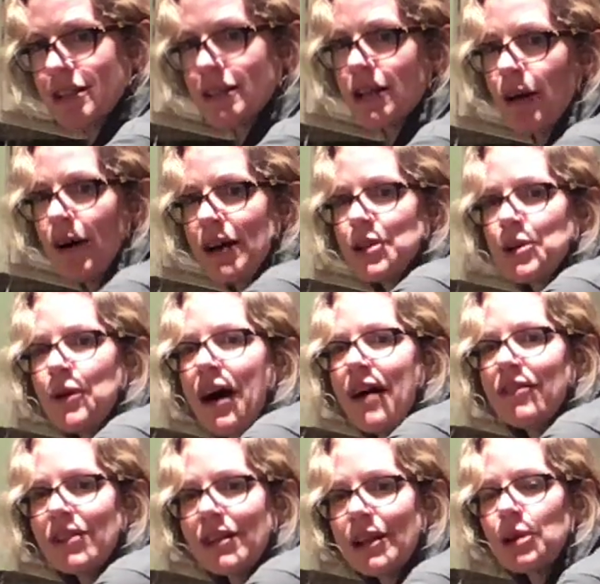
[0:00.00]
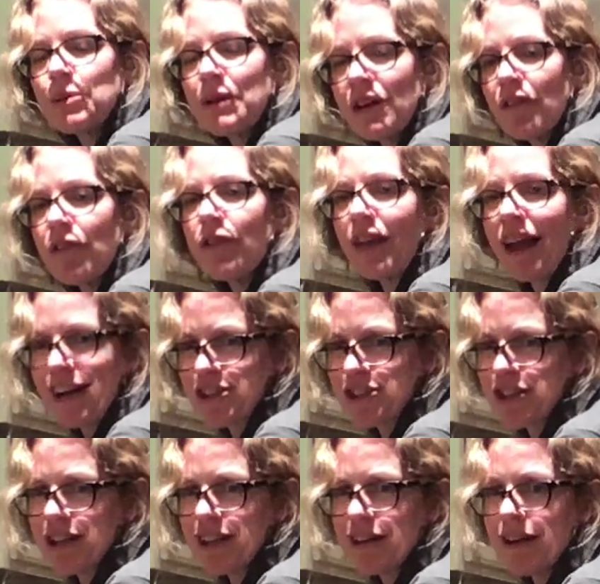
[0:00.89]
And so I do have a little bit of
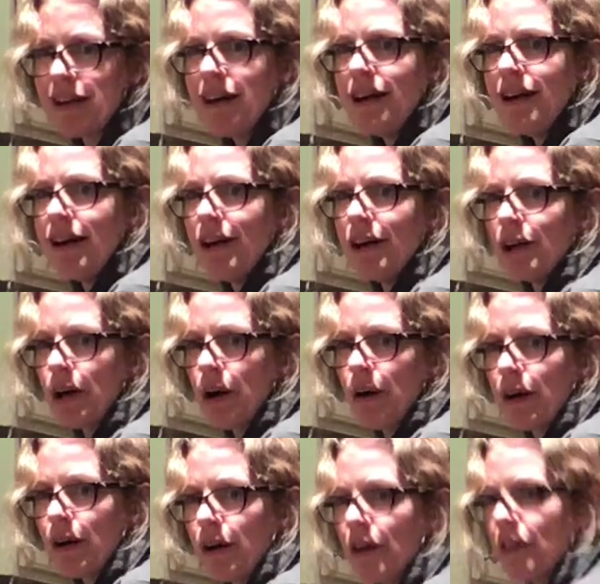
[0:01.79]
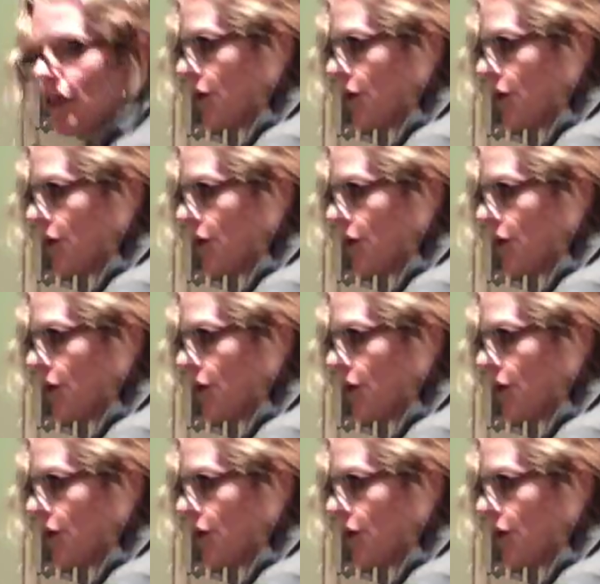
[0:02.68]
flexion going on